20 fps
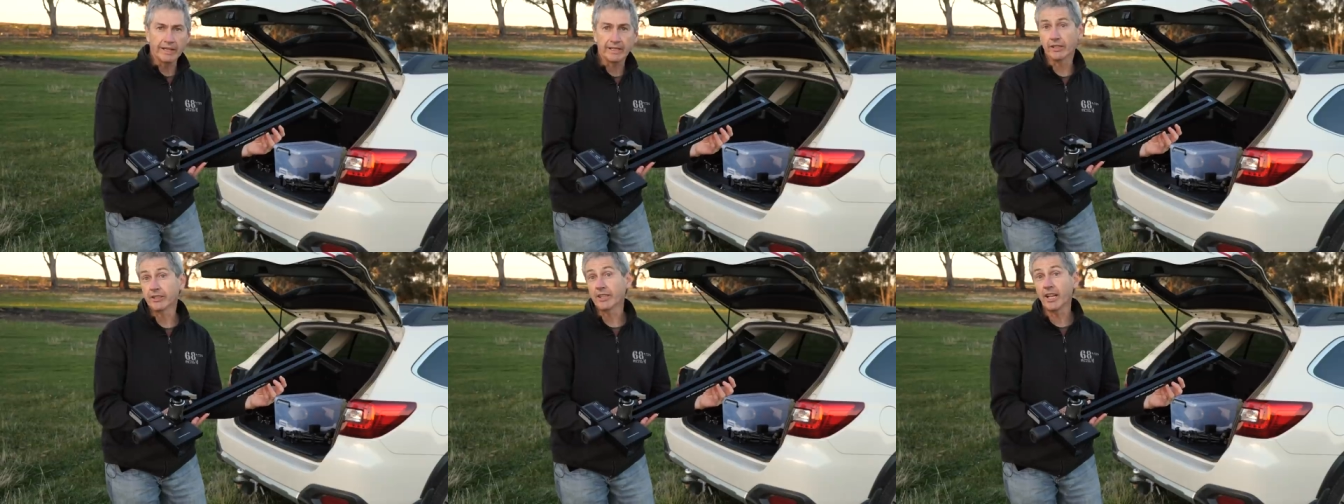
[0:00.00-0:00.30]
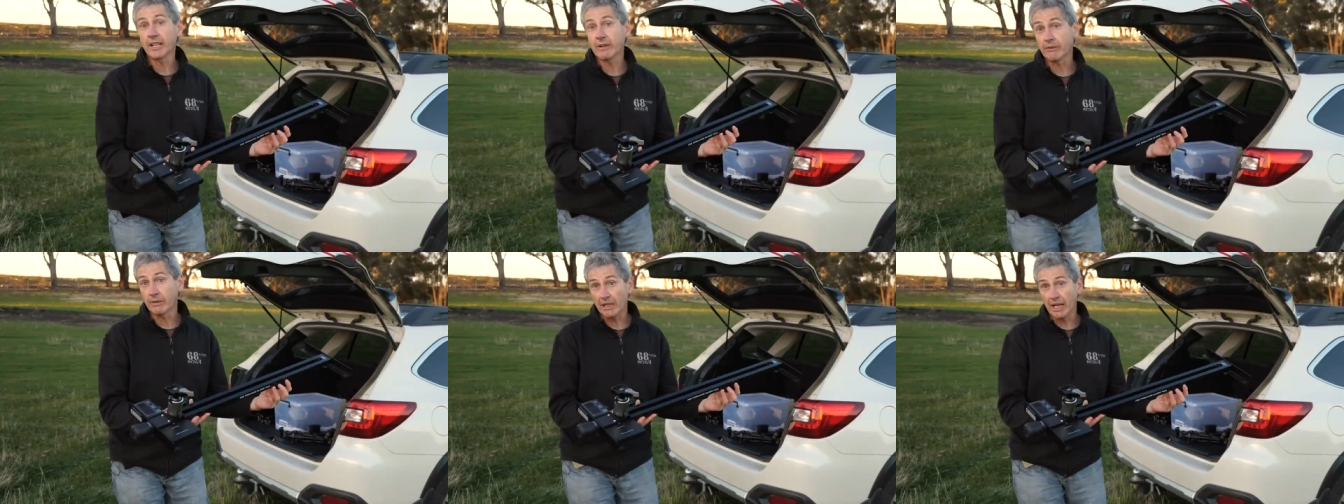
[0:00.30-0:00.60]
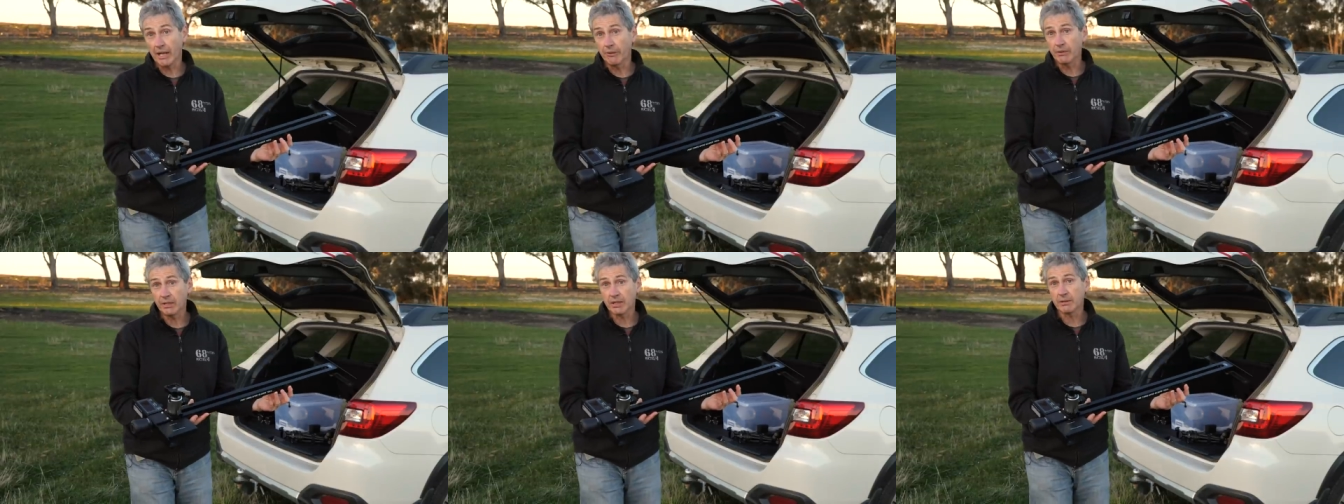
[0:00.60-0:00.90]
and I don't even
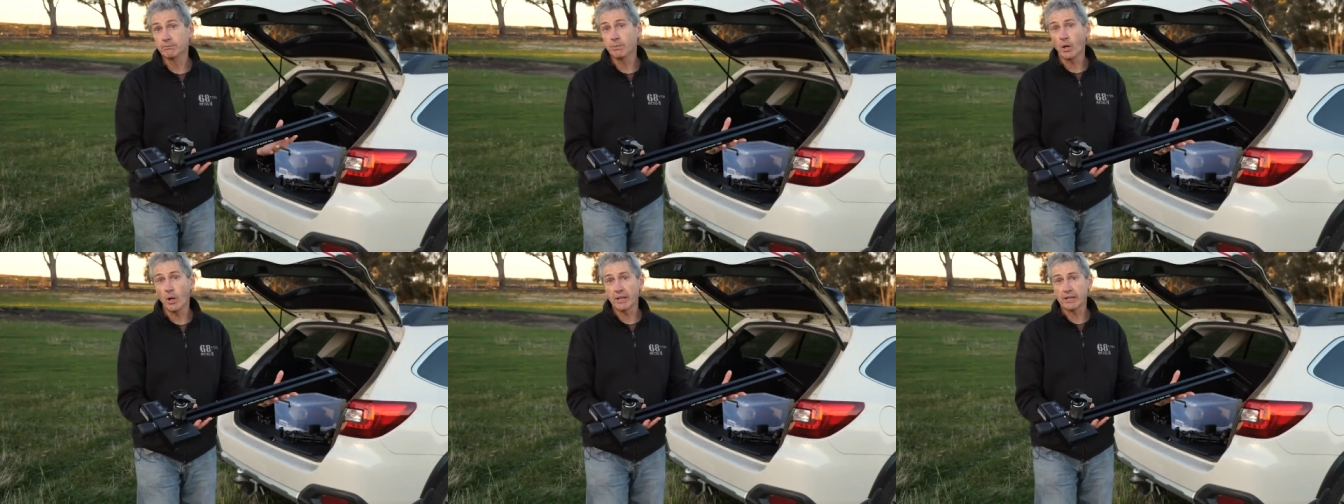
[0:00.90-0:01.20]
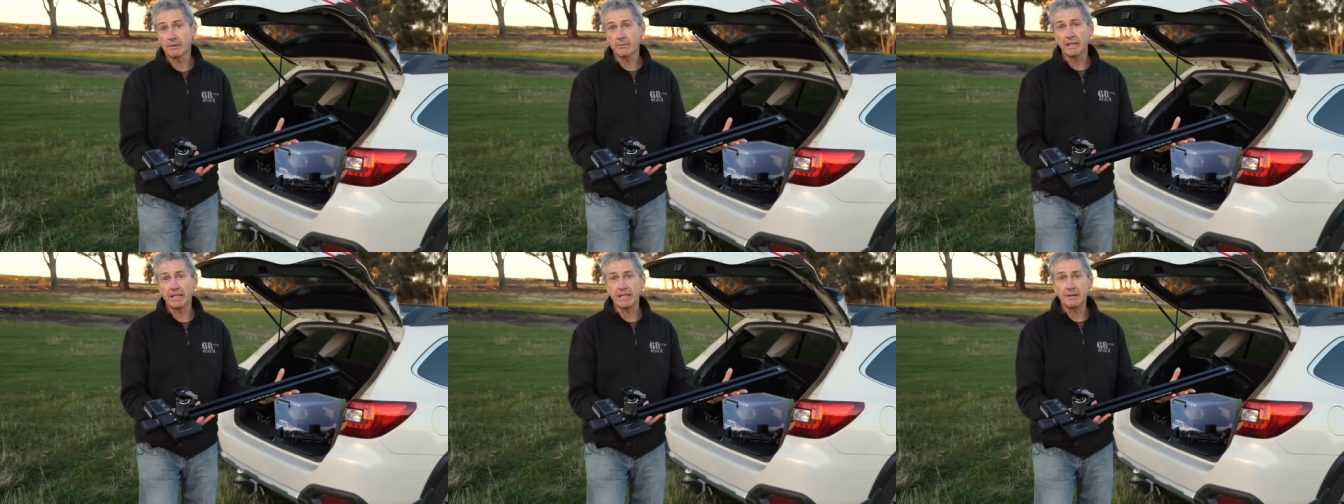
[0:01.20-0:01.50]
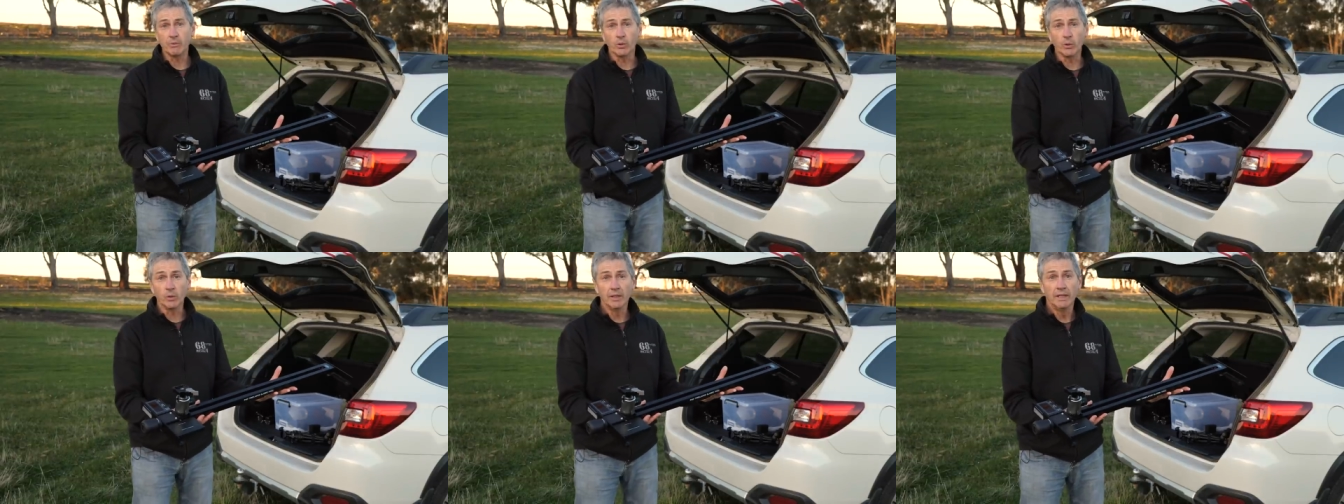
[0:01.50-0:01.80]
know if you can buy them
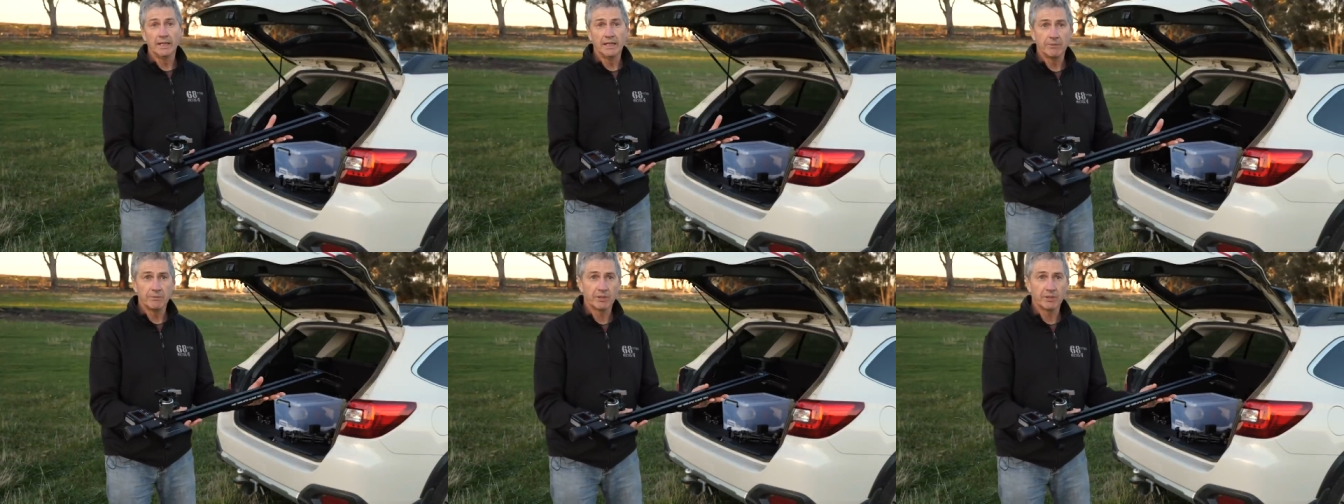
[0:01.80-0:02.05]
anymore